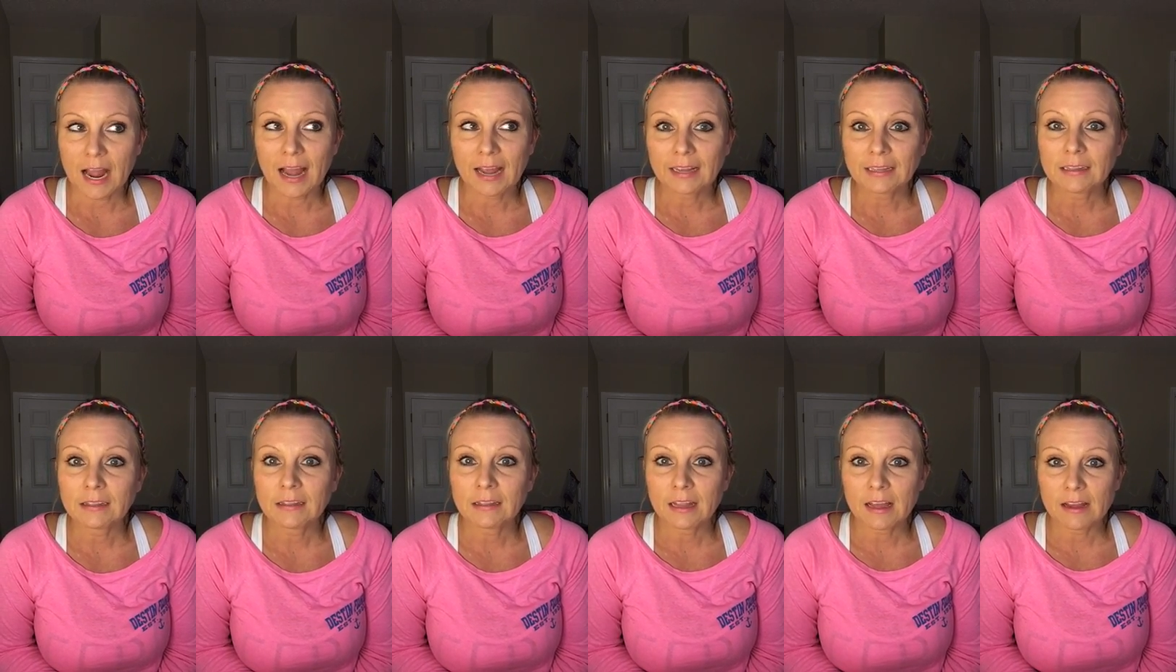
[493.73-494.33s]

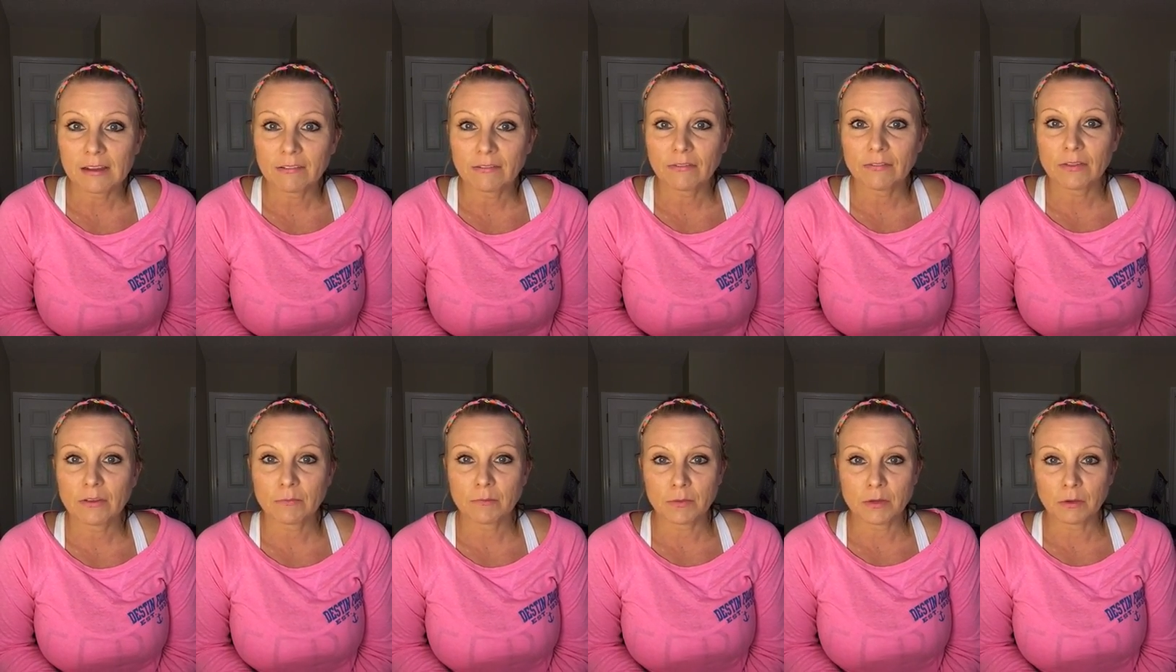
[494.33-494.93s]
I
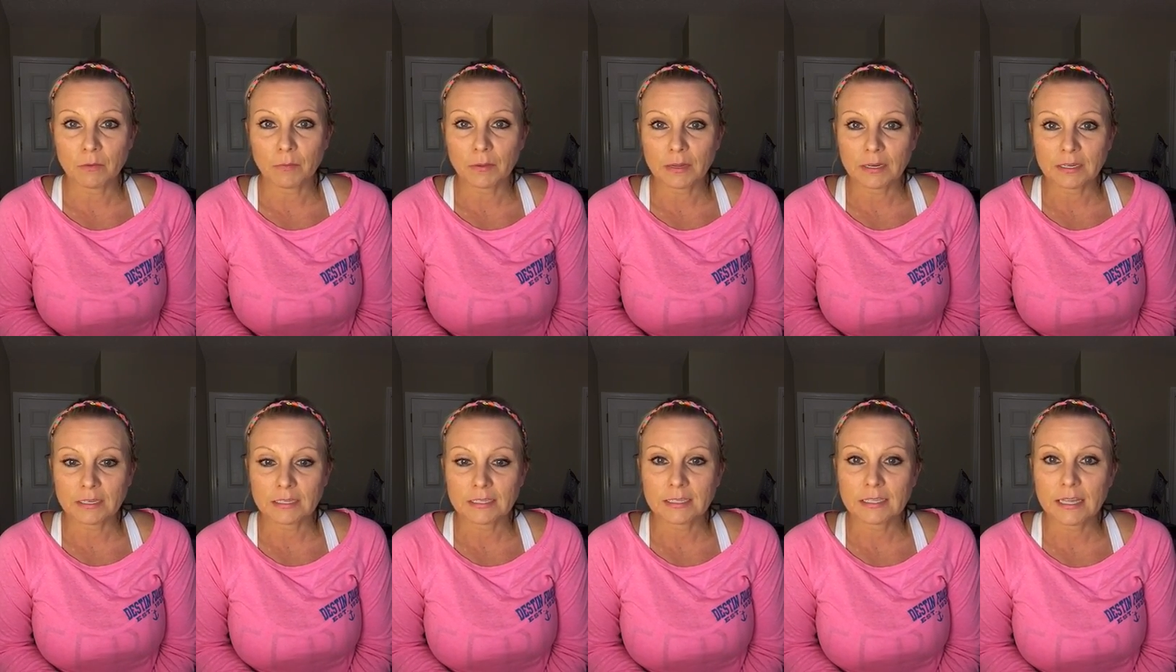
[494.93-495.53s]
love the meal
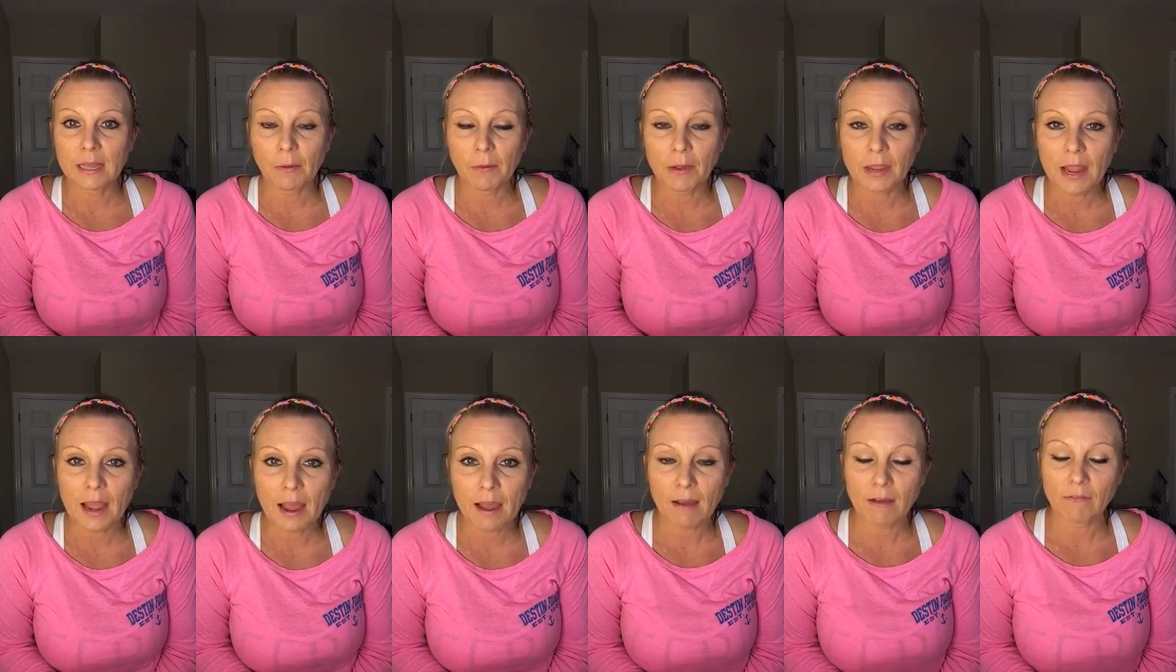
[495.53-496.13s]
plans that we
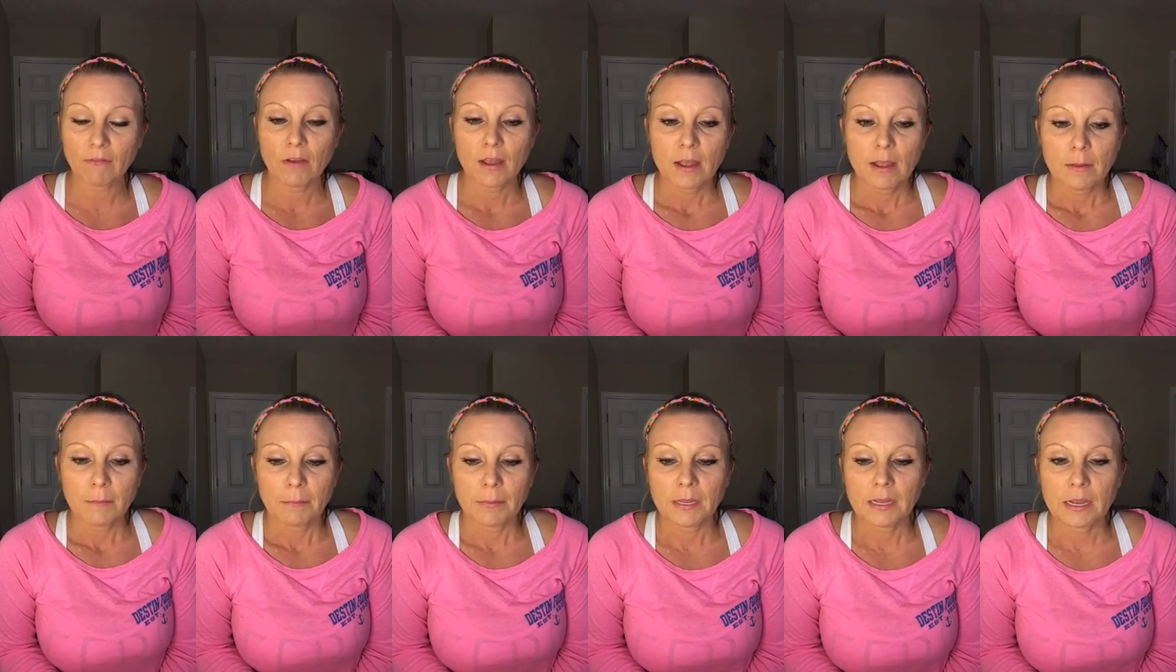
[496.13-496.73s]
have
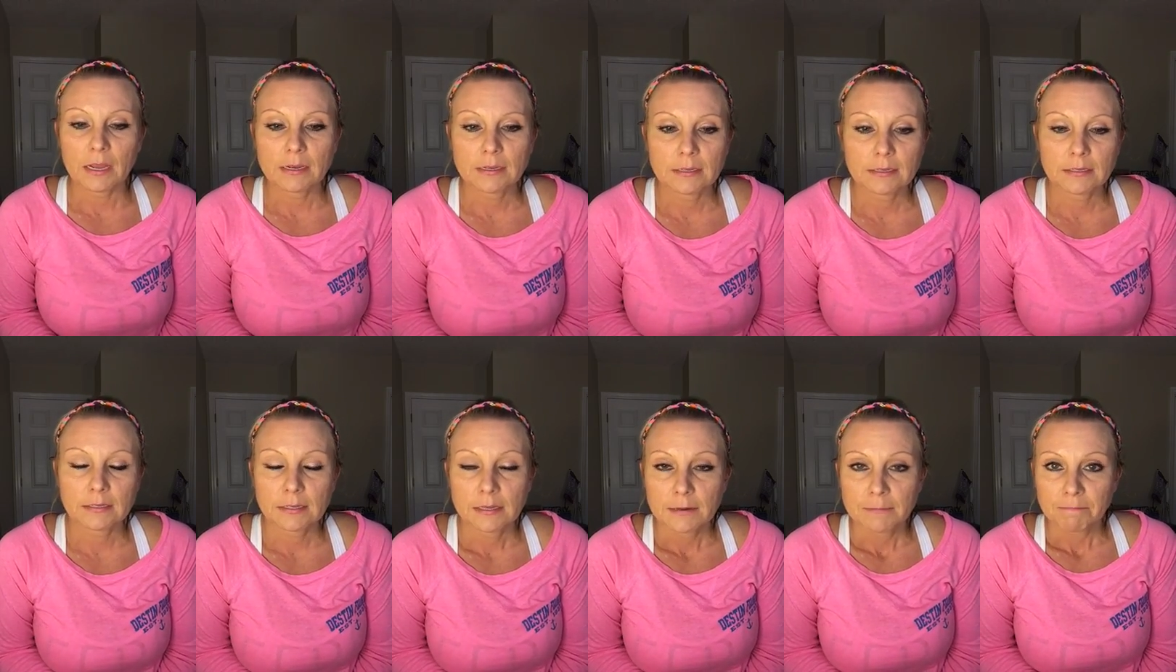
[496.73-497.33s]

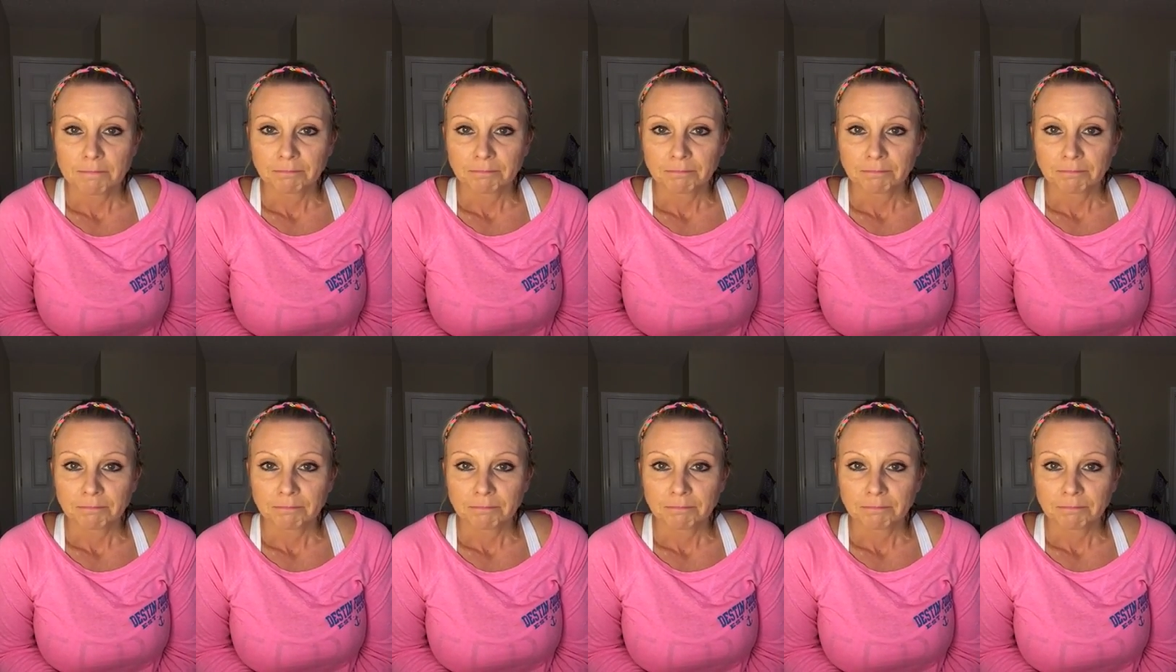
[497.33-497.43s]
because